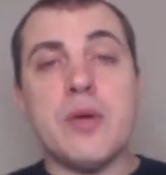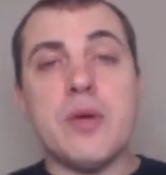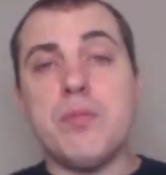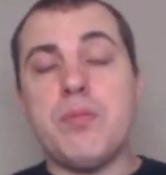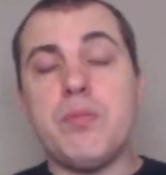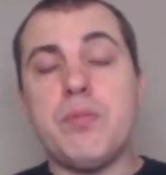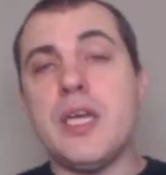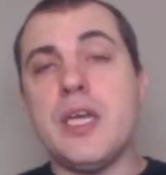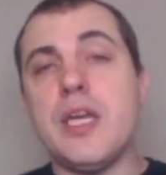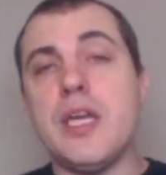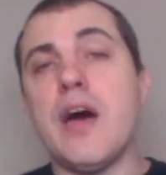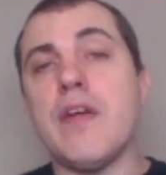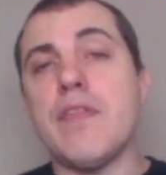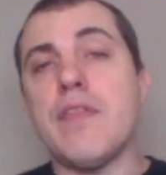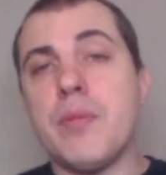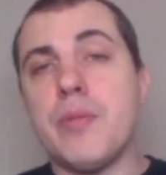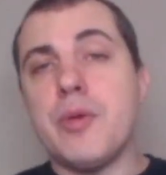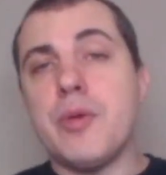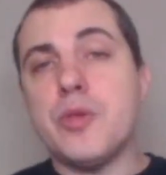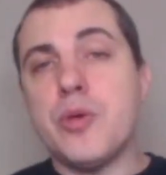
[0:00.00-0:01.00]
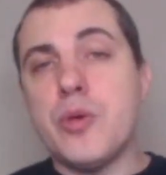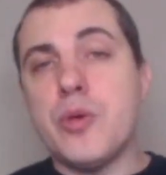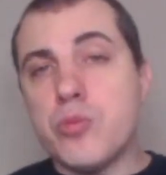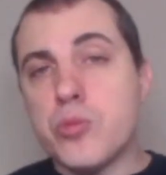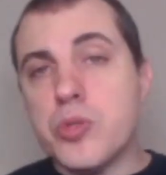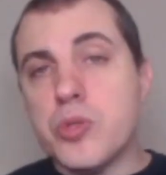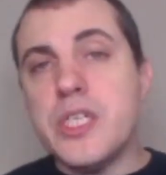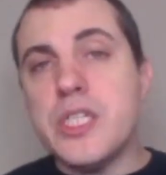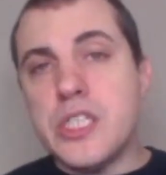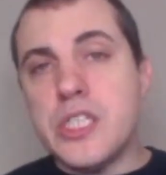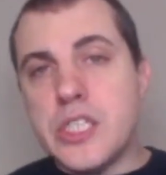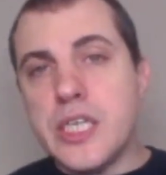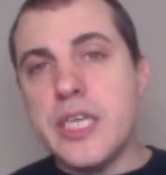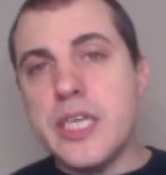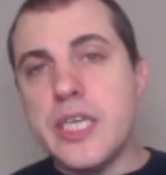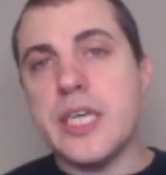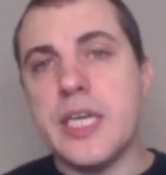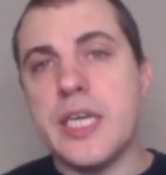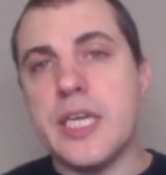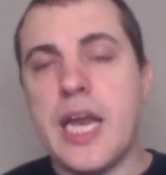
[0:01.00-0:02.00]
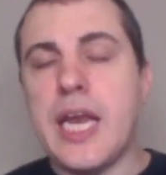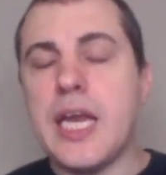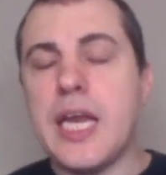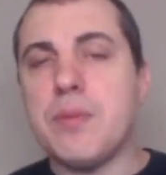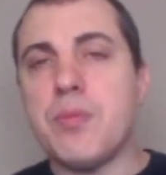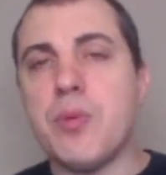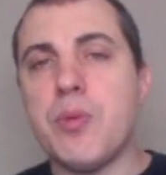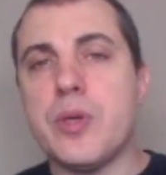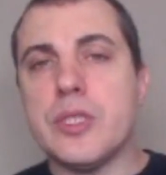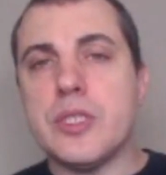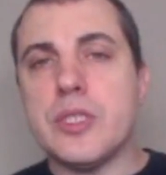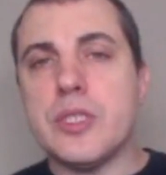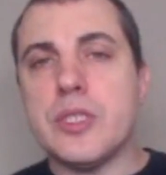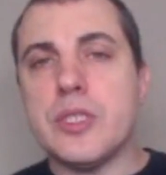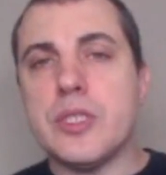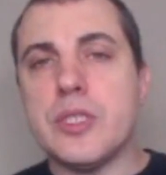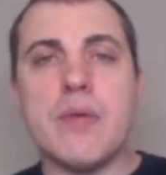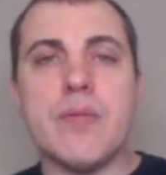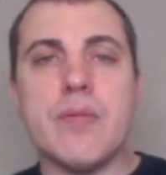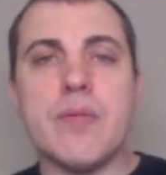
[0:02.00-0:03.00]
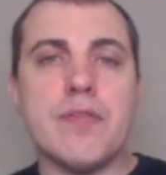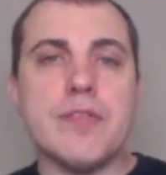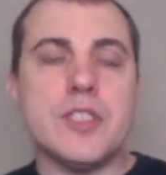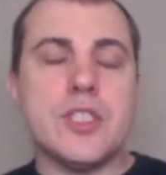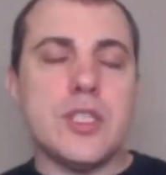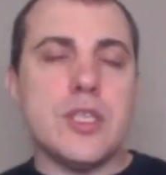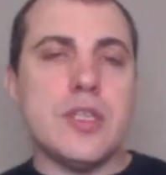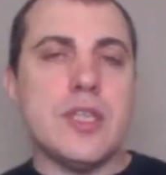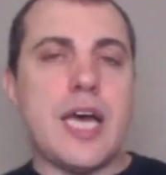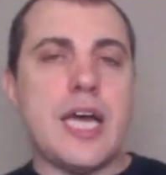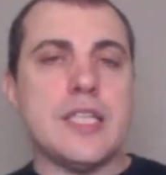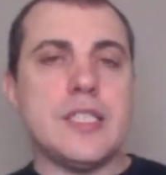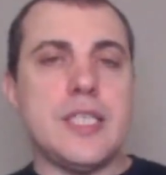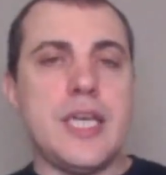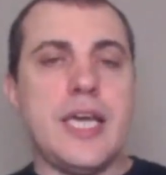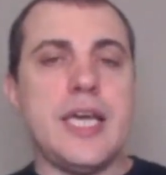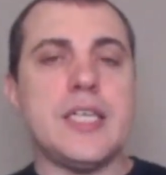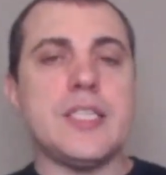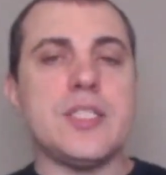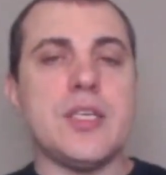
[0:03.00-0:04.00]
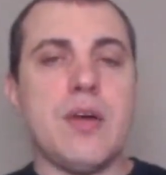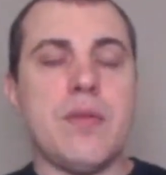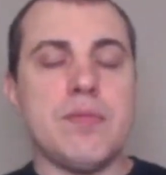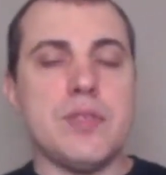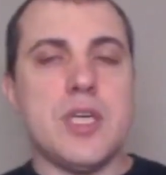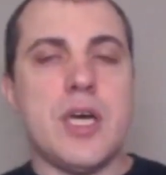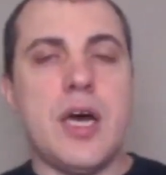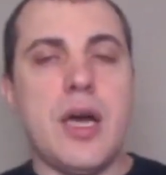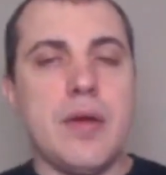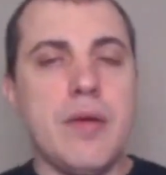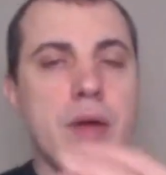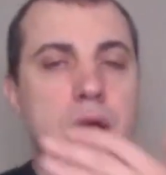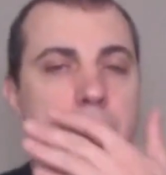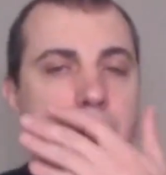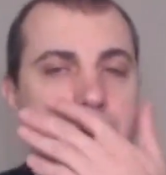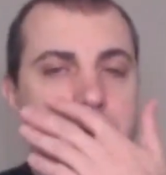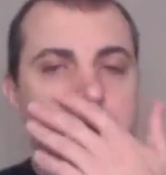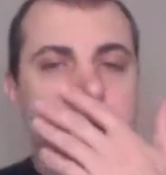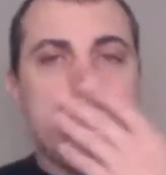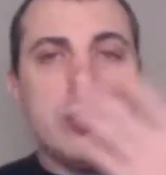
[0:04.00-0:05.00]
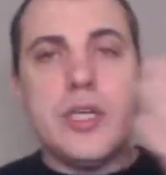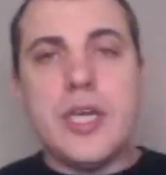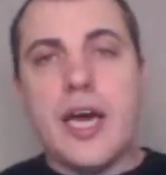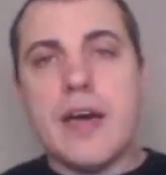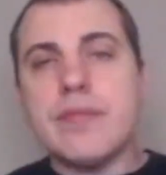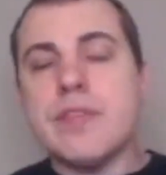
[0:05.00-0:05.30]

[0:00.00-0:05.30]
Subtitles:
Frequently would be enough. I mean, you can resync it at any point in time. Obviously, that takes some time.